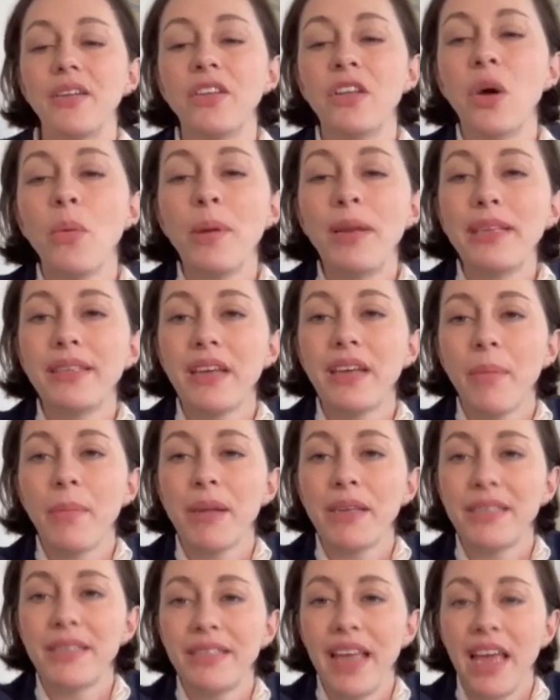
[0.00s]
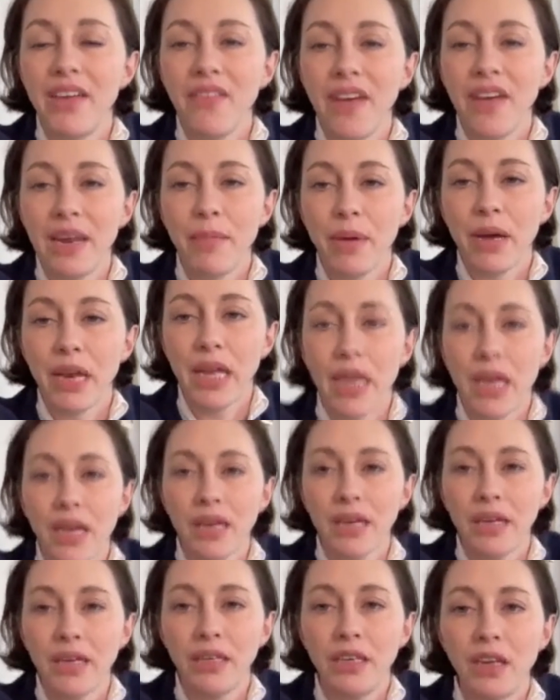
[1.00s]
nobody's coming to save anybody.
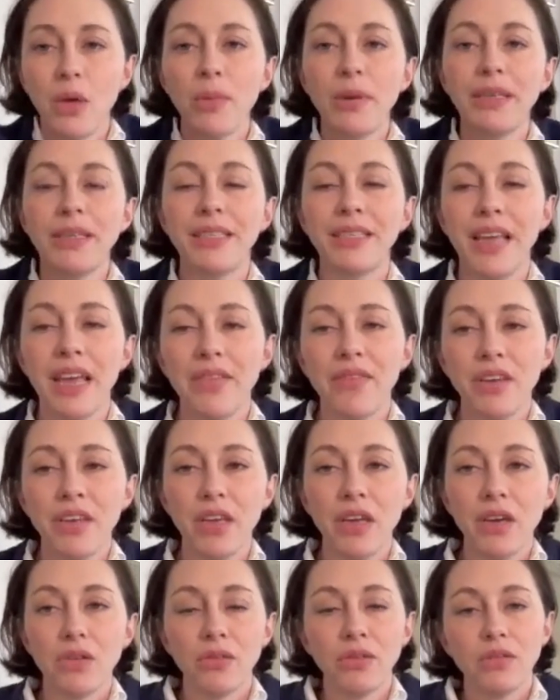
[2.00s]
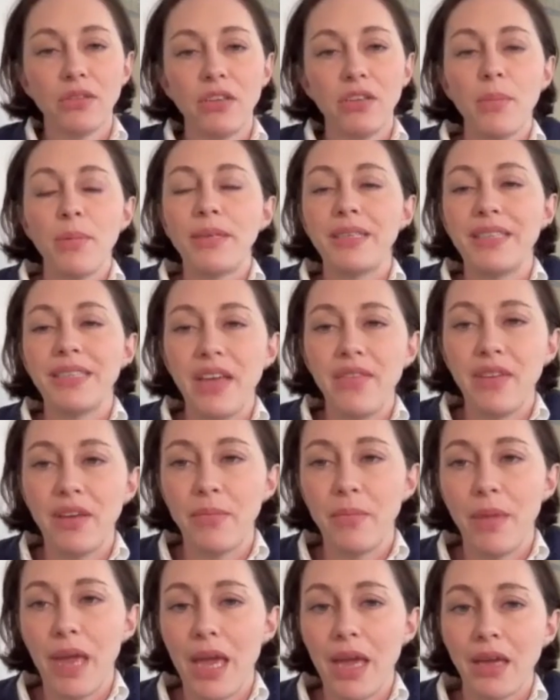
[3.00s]
Nobody's saving you. Nobody's
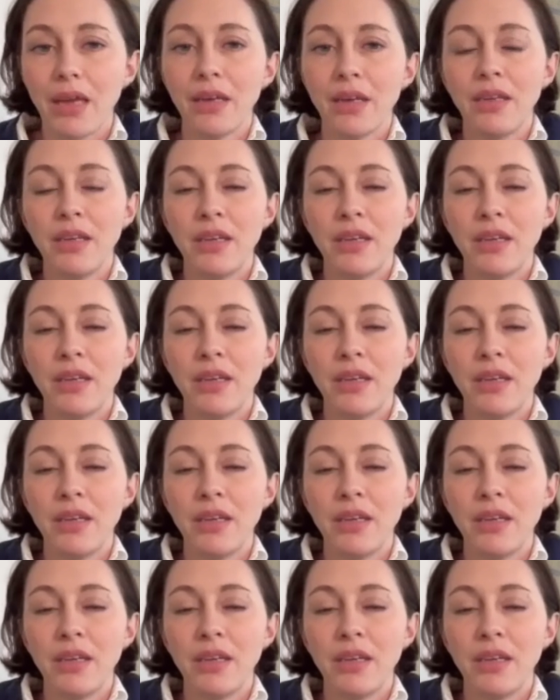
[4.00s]
saving me.